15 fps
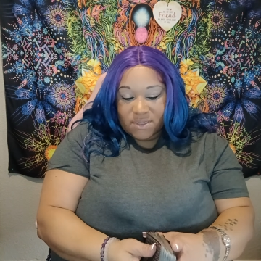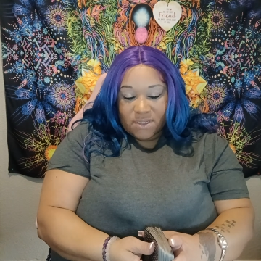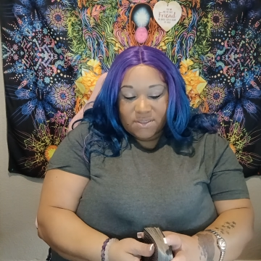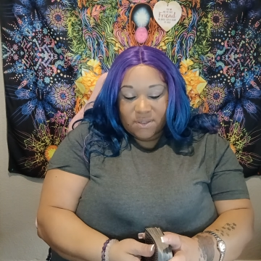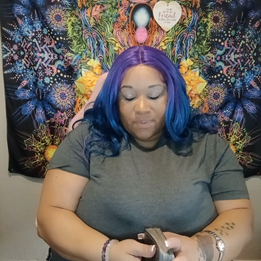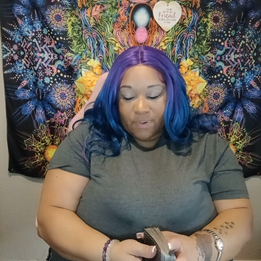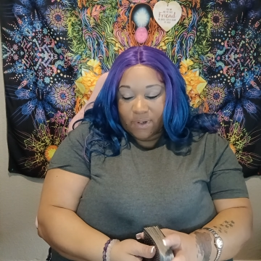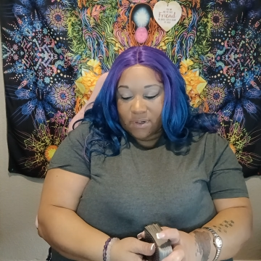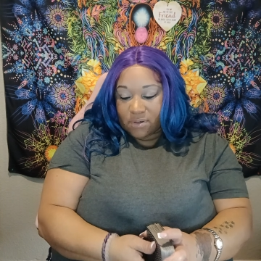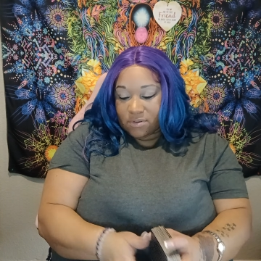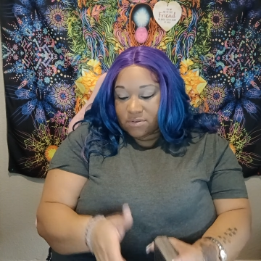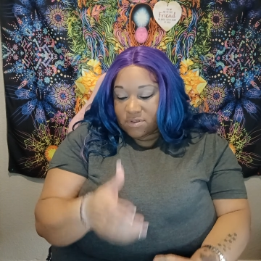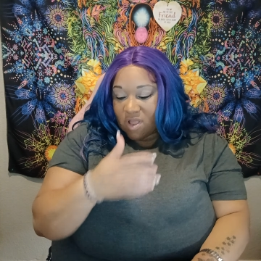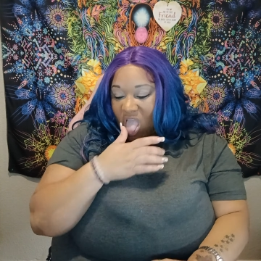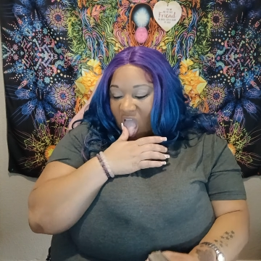Six of
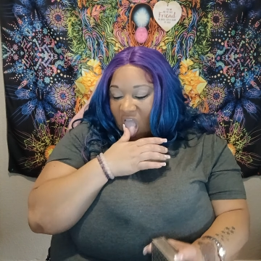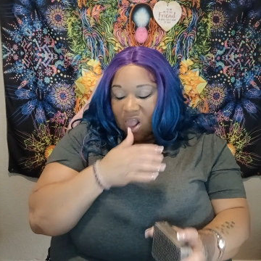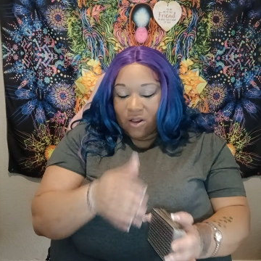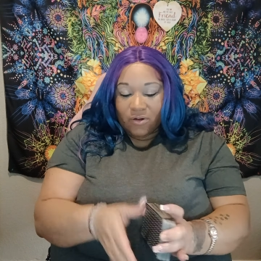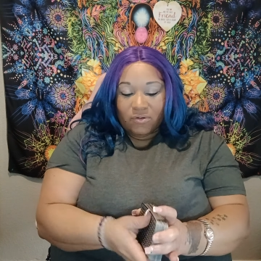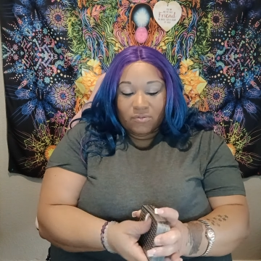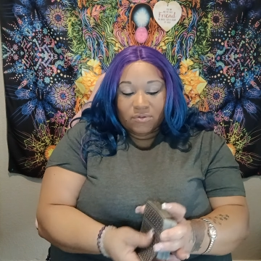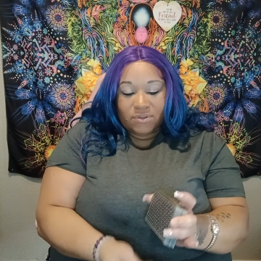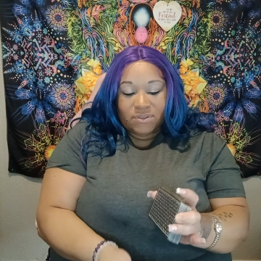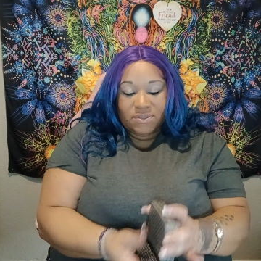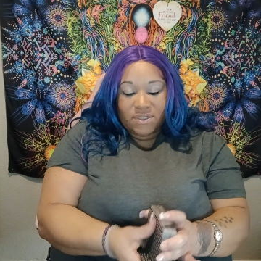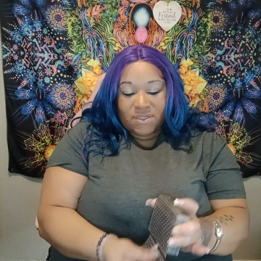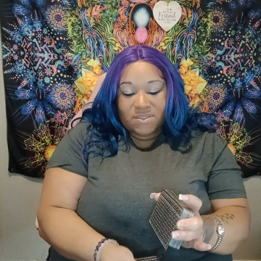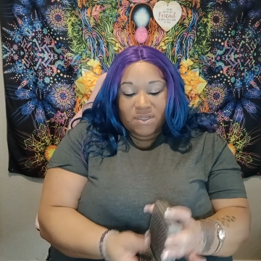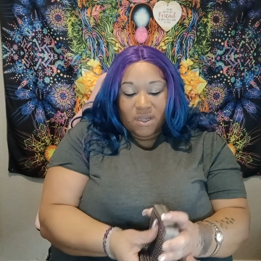Pentacles,
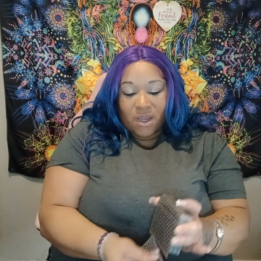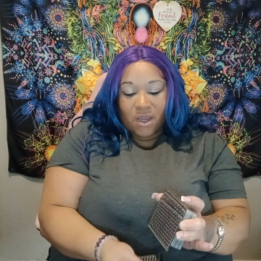Six of